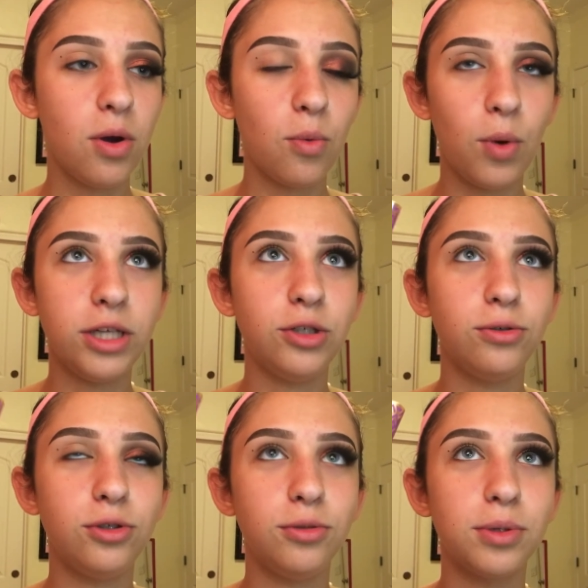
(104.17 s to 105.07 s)
What
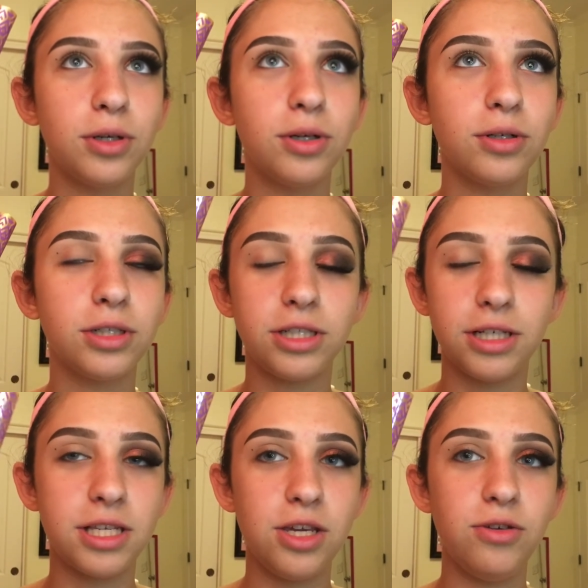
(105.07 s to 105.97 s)
YouTuber
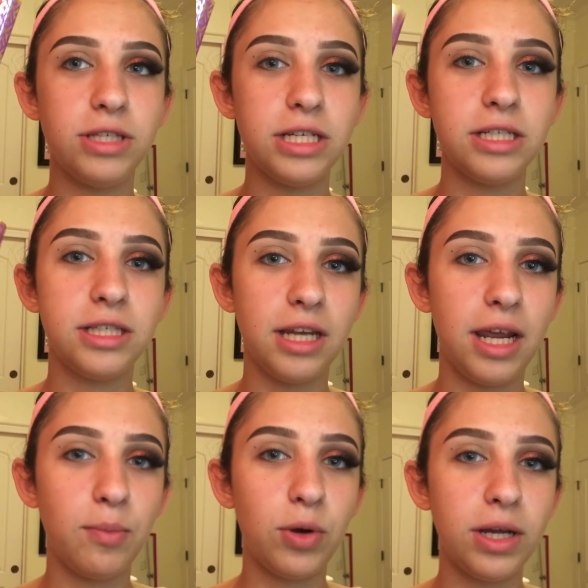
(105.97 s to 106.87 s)
doesn't use this?
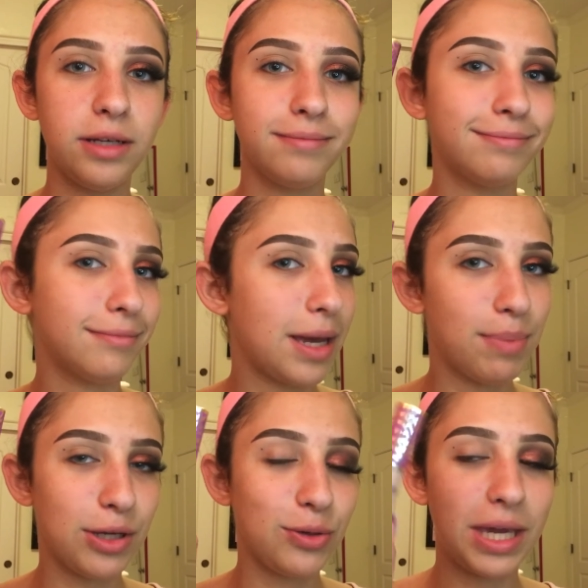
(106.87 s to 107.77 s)
Name one. I
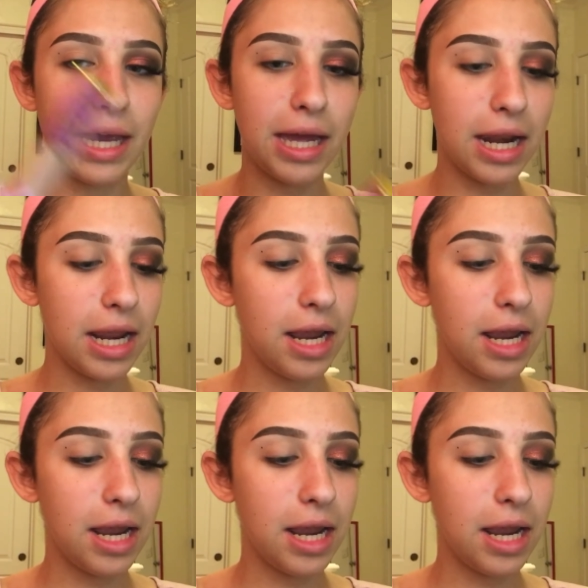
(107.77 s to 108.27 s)
bet you can't.